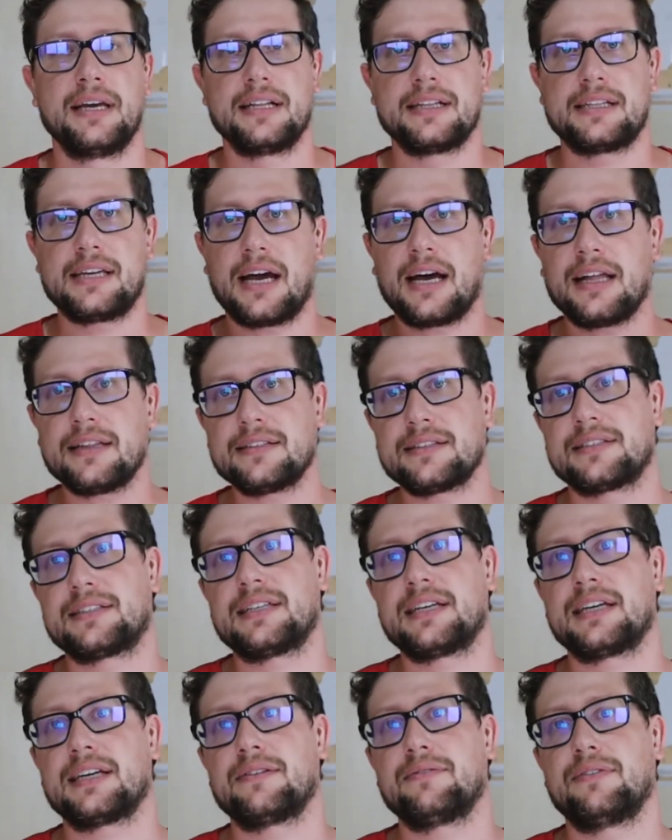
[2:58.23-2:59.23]
The other
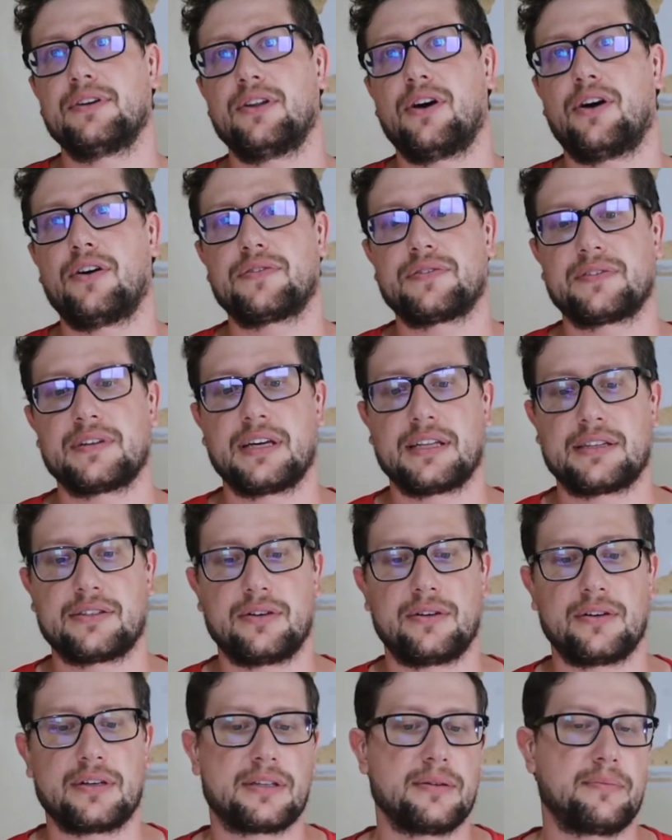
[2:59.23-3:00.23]
thing not often get
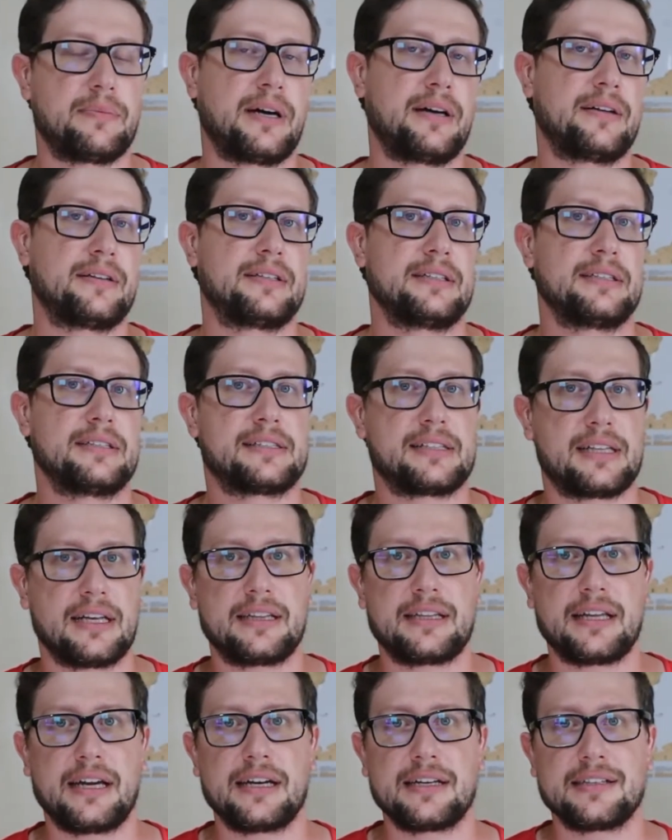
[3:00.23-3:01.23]
talked about is
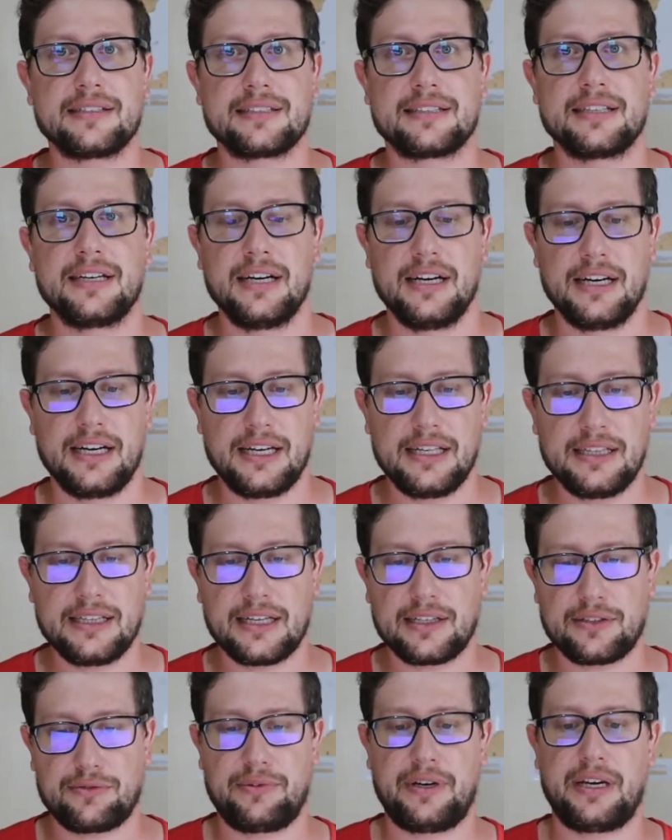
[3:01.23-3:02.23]
that there is in
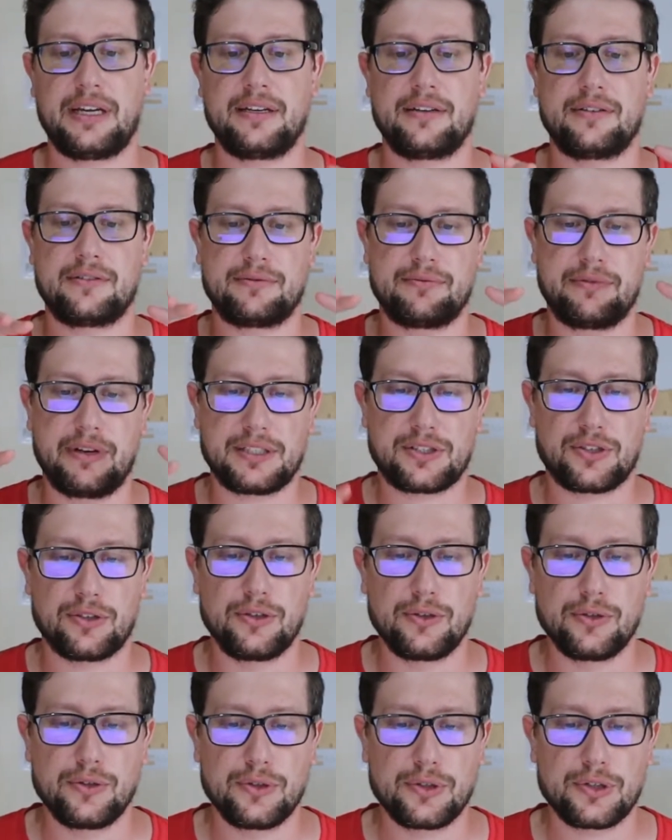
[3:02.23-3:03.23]
that
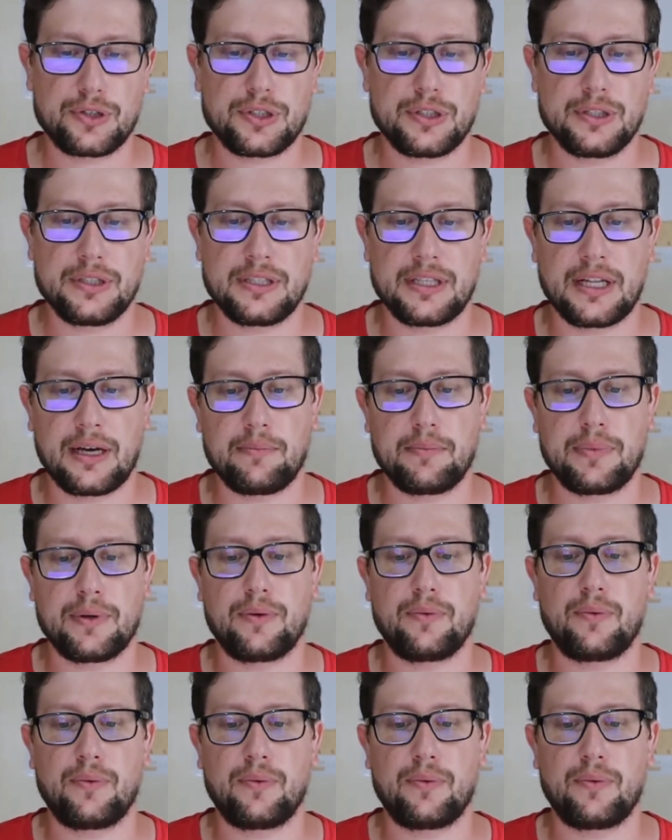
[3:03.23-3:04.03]
resolution number